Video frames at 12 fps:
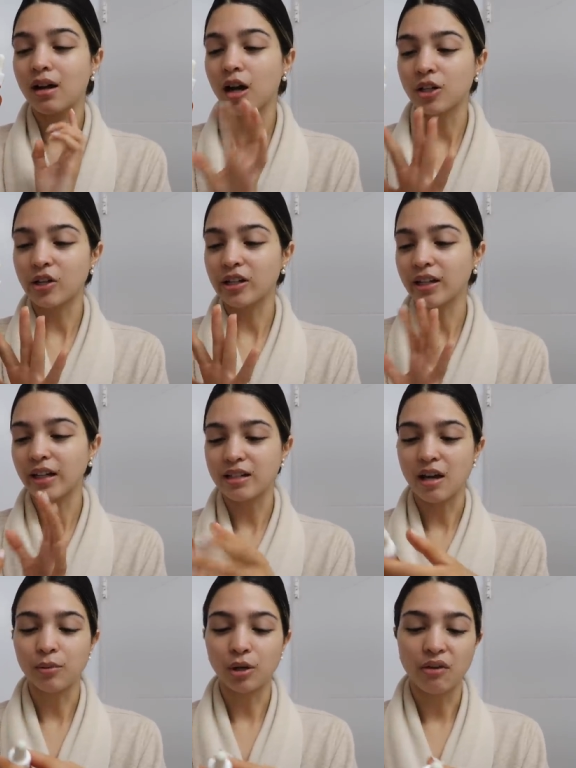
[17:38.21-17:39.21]
I'll try and link it
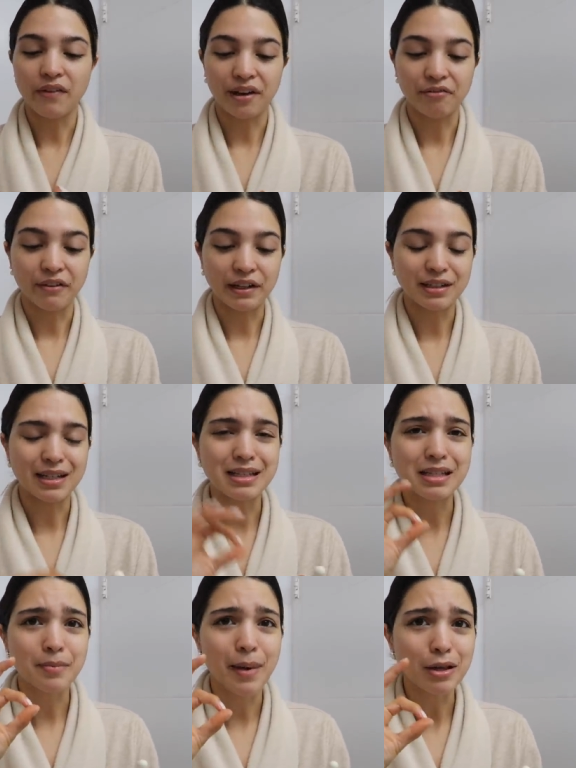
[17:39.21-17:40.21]
down below if I can find it.
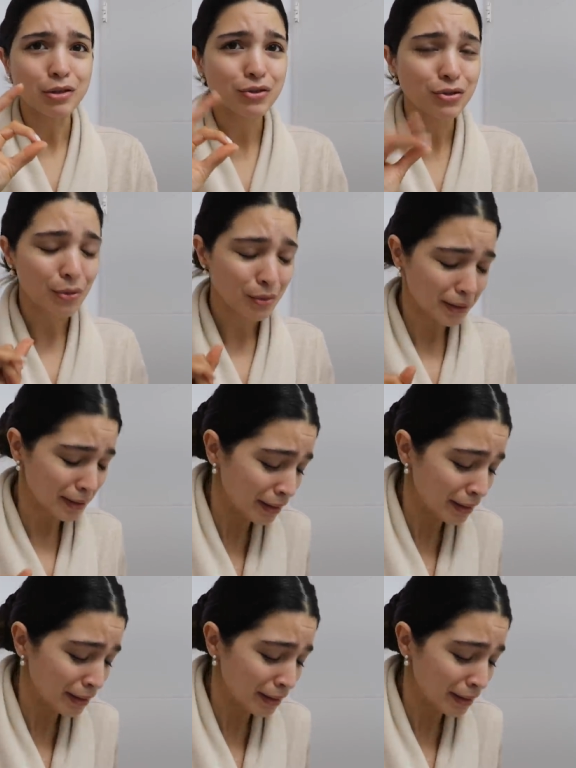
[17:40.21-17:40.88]
It smells so good.